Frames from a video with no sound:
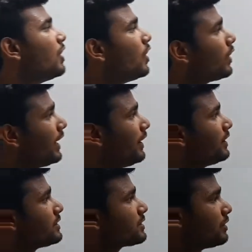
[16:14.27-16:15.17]
Okay,
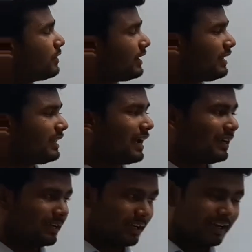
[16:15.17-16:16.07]
so in
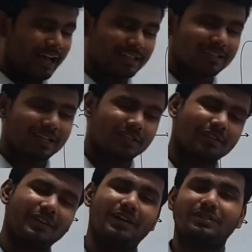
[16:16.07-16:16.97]
last
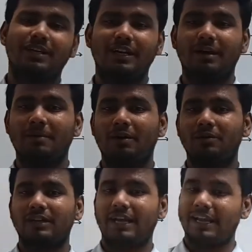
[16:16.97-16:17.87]
lecture we have studied
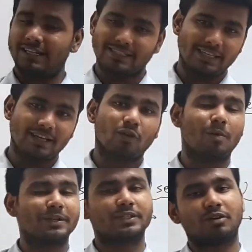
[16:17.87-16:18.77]
about NaCl
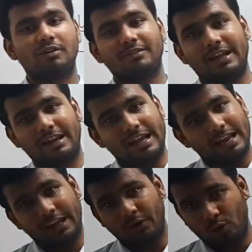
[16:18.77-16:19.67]
common salt, then
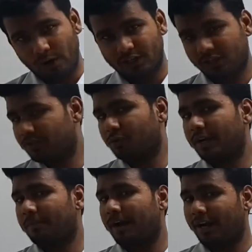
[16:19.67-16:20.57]
NaOH
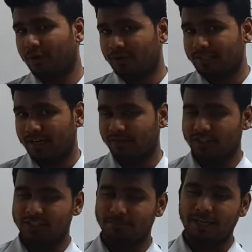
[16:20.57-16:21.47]
sodium hydroxide,
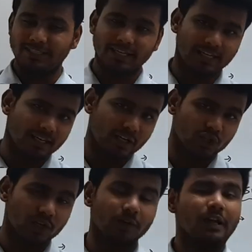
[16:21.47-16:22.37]
which is basic in nature.